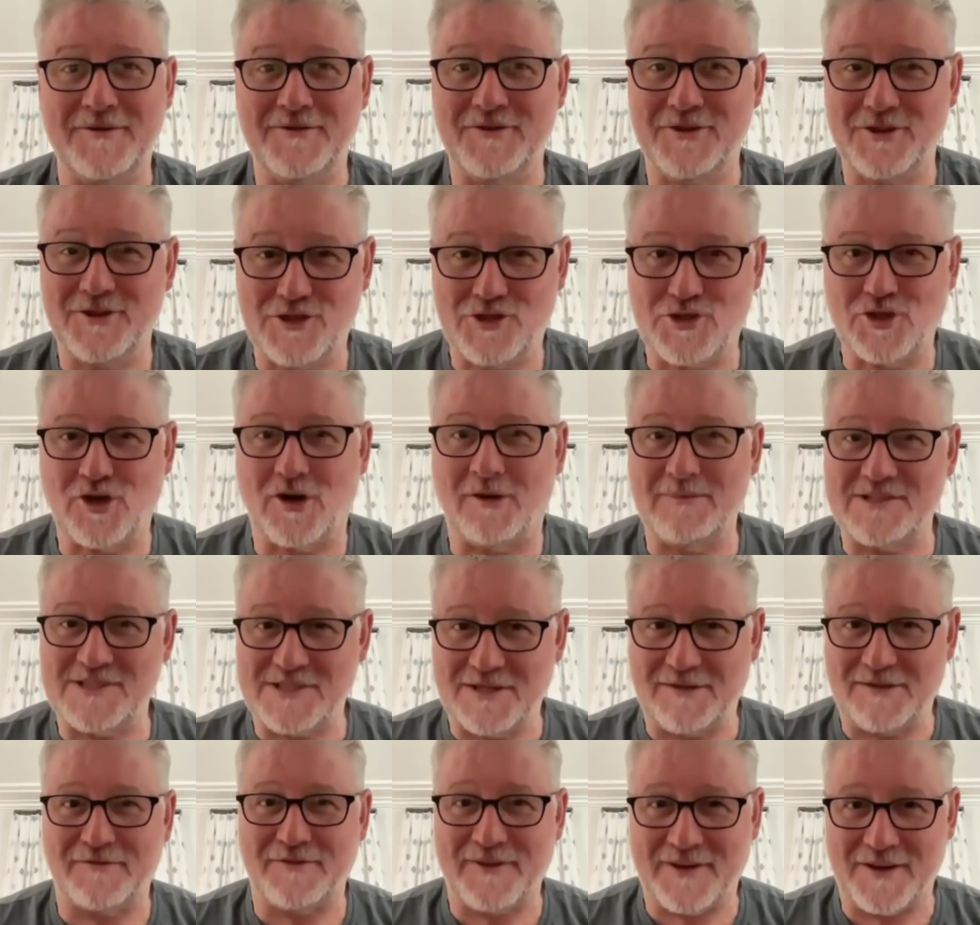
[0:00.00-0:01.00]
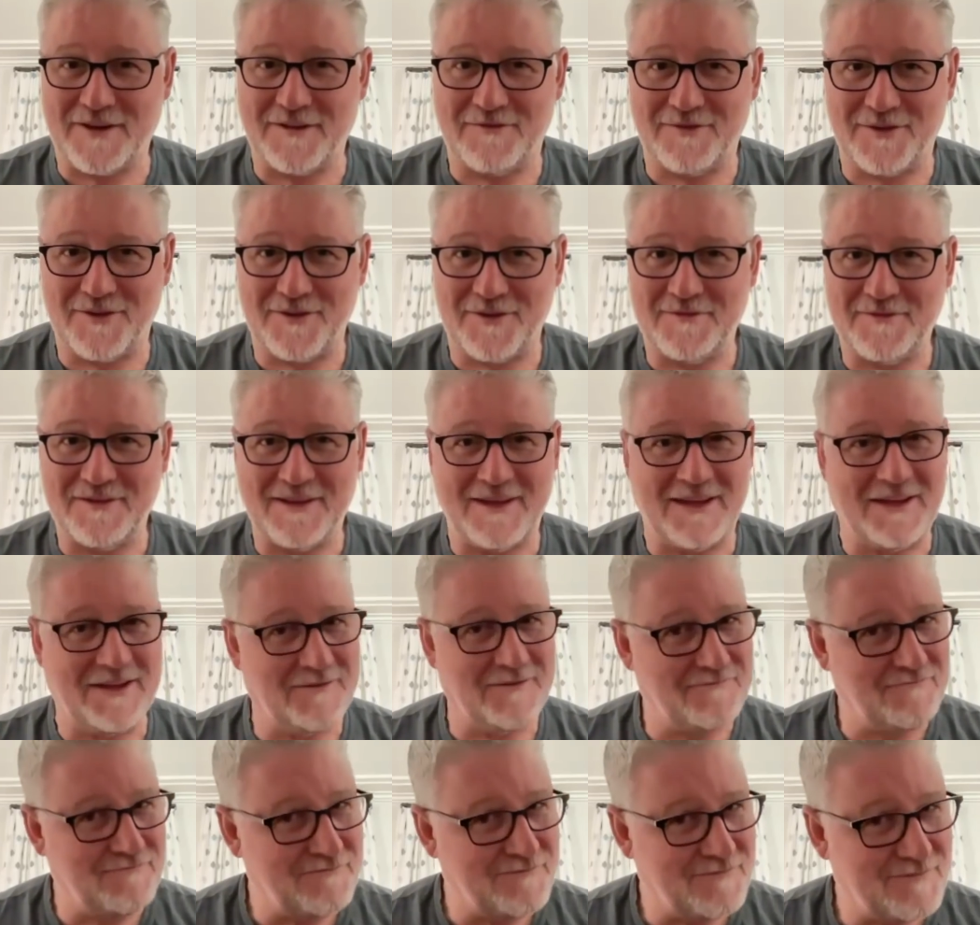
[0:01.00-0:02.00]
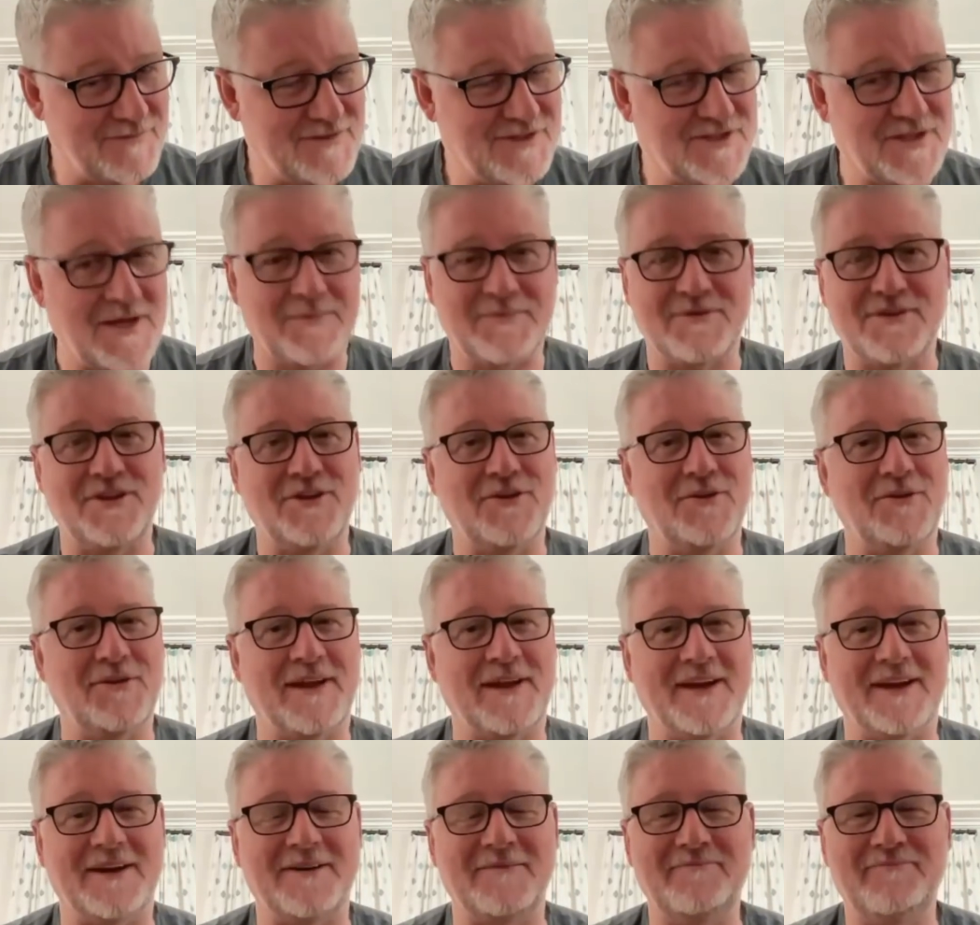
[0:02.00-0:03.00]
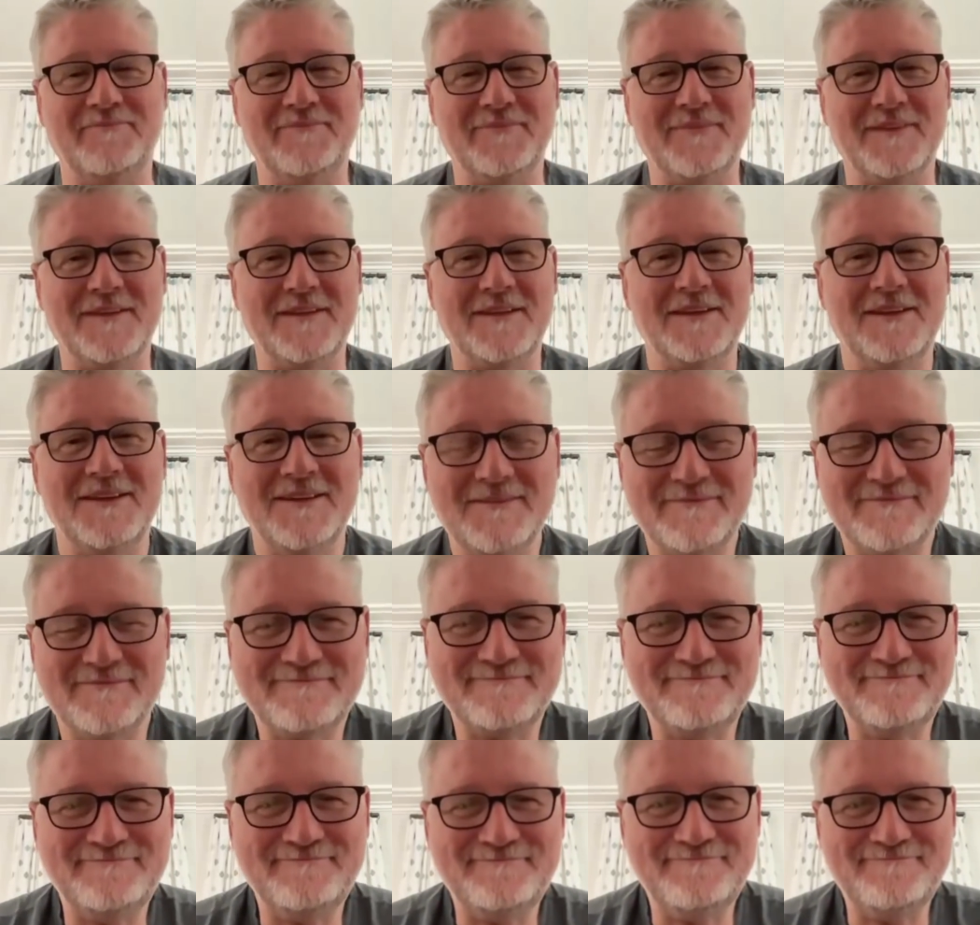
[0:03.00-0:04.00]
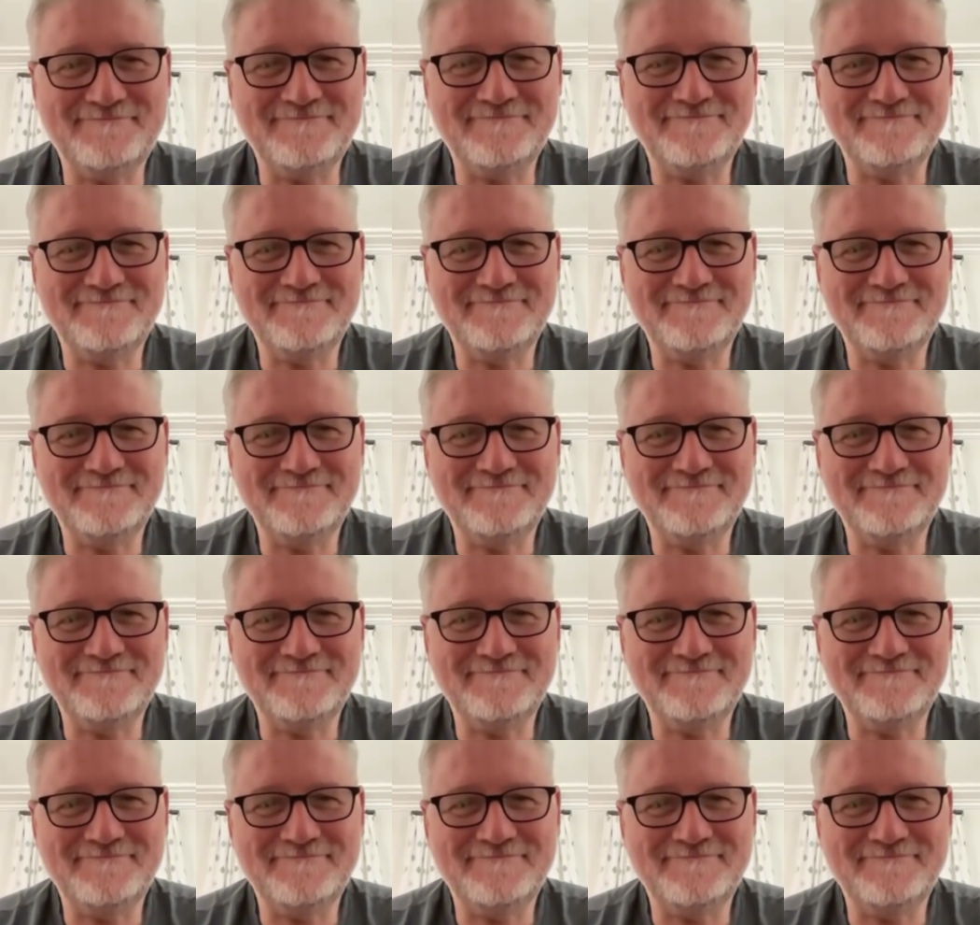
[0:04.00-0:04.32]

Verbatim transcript: The job is in front of you, and it's up to you now. That's